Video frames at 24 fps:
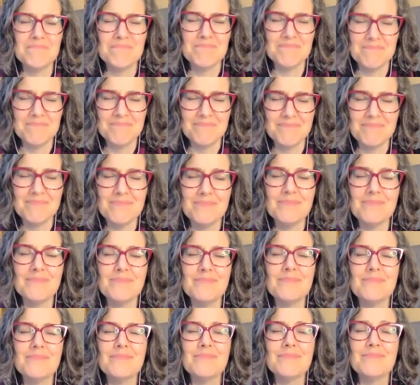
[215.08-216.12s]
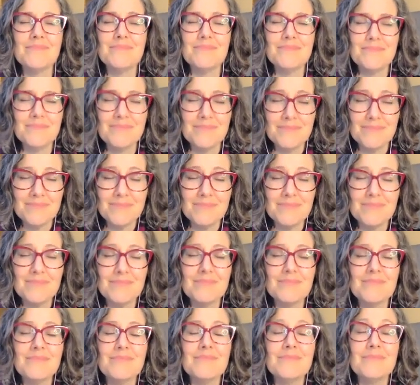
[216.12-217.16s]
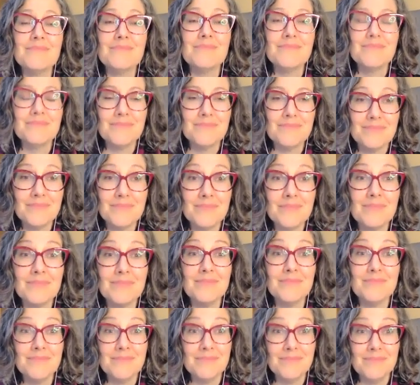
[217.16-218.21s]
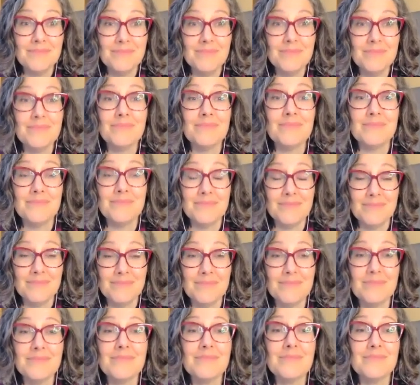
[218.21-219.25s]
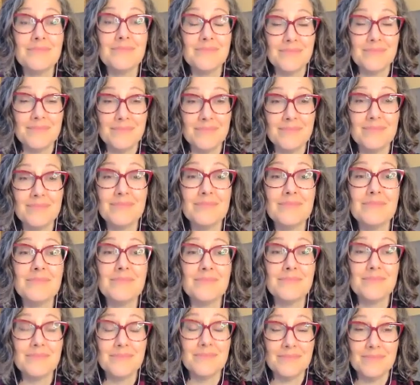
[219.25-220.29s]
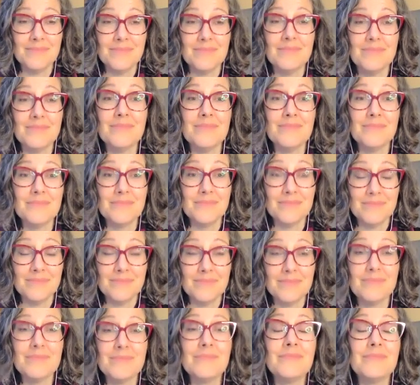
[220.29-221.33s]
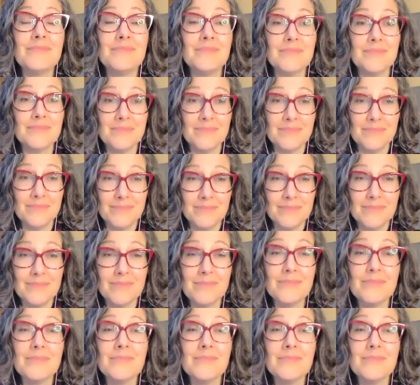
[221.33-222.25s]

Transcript: This person isn't speaking.